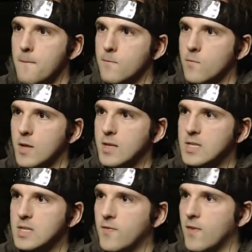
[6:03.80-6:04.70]
Right, this is
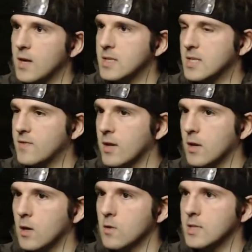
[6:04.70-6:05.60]
as far as this one
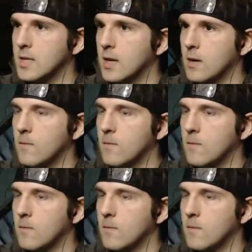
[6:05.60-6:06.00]
goes now.